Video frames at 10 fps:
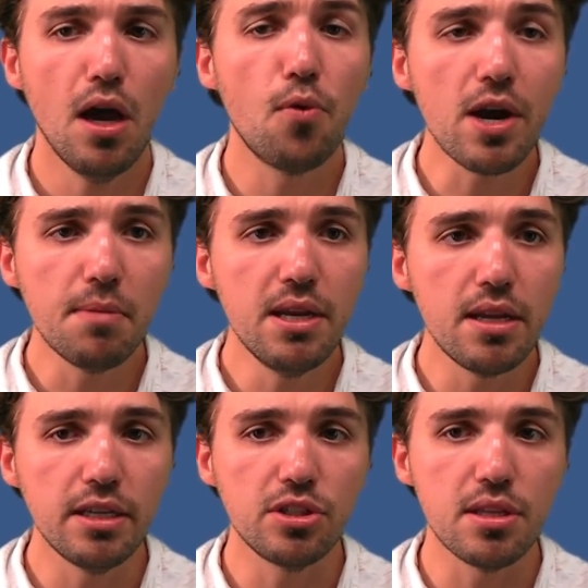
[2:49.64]
A
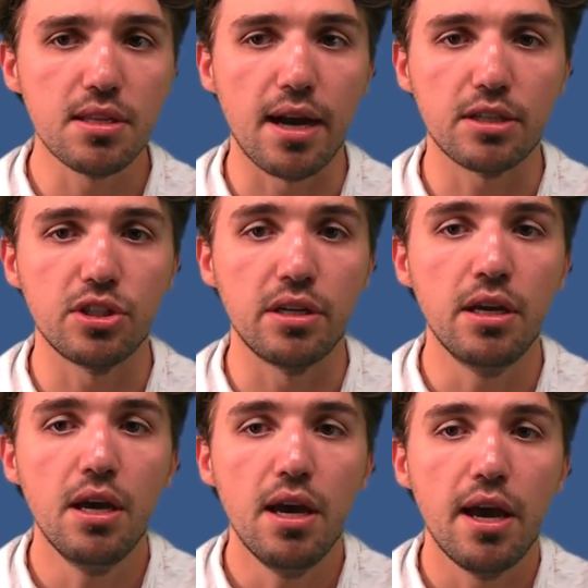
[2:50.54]
recommendation section
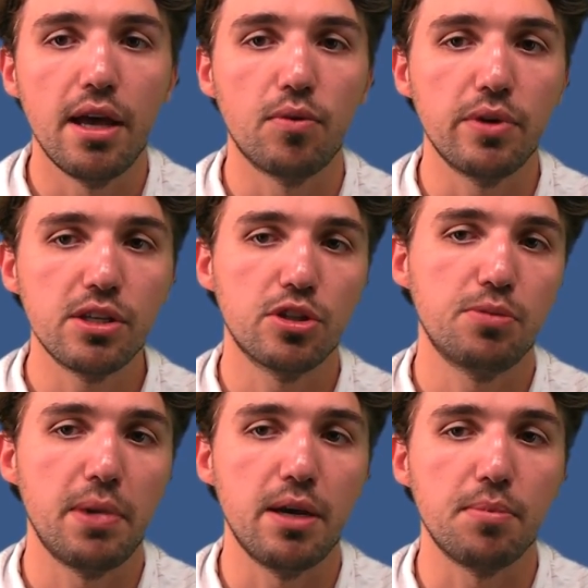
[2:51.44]
in a
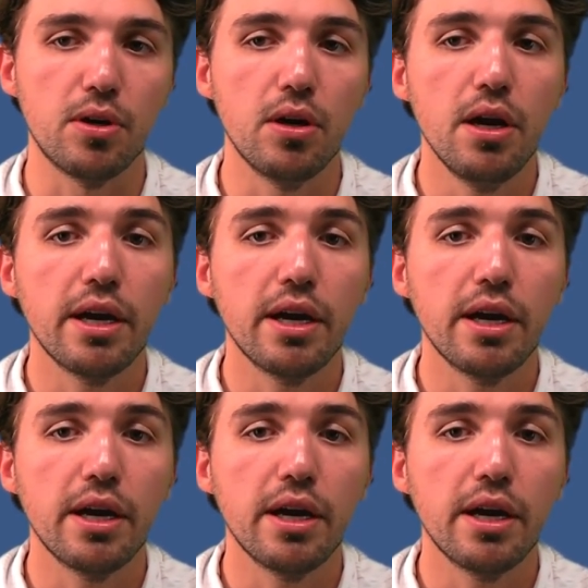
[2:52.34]
research paper